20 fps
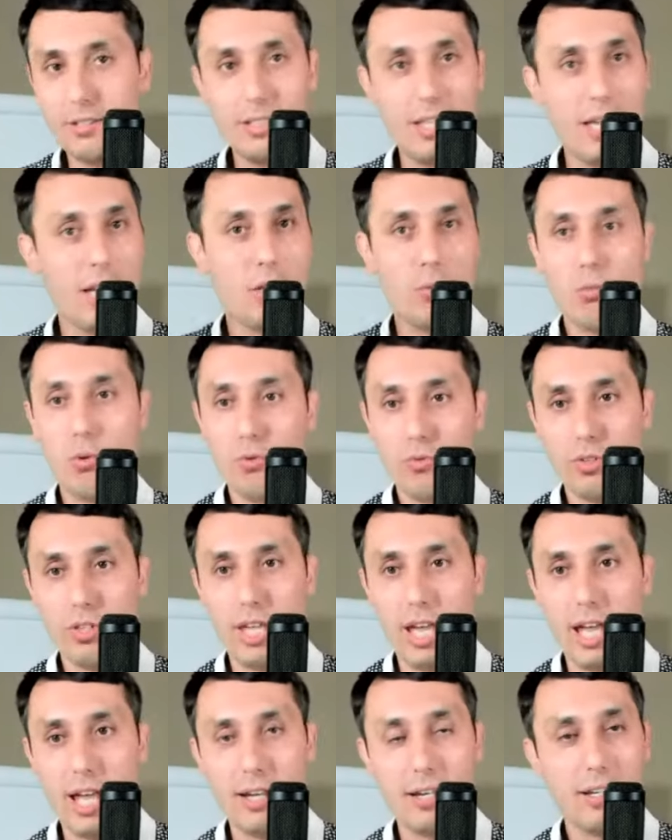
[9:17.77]
Then you
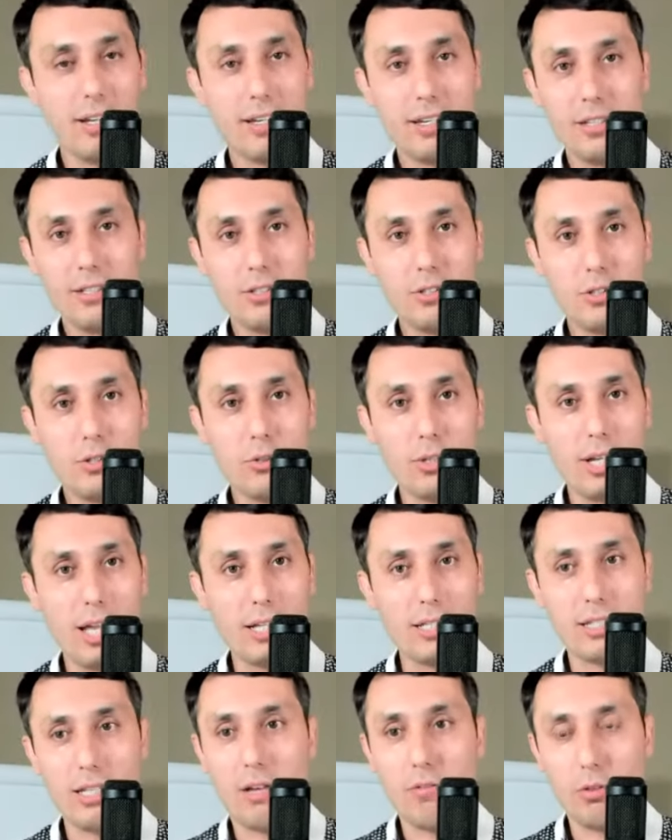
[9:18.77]
move that to the
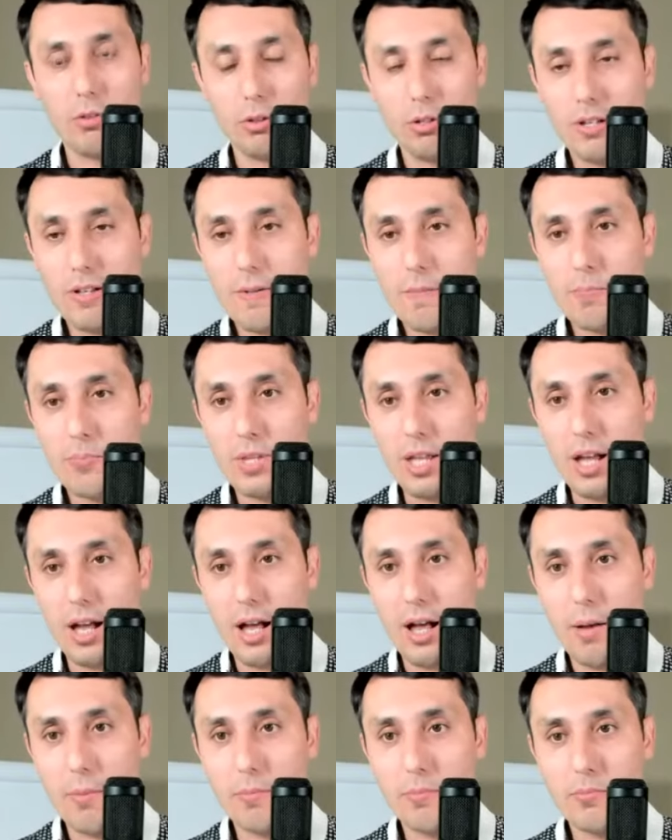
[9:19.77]
next level.
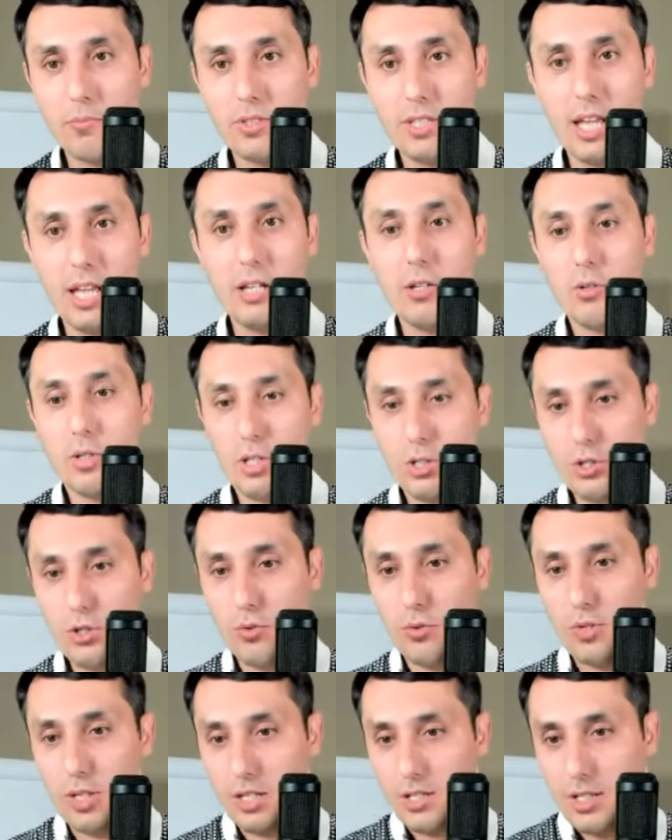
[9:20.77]
Um, then you can
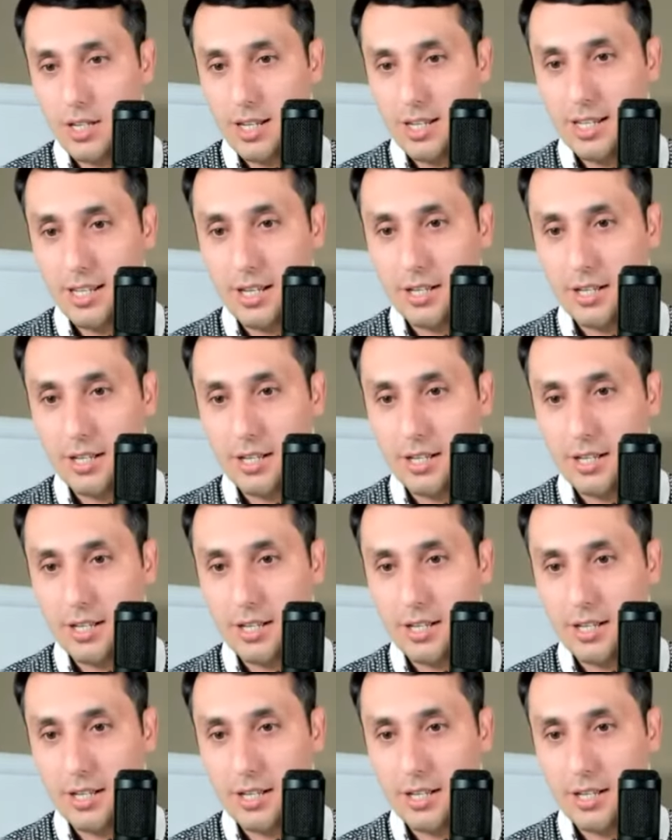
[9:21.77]
do this.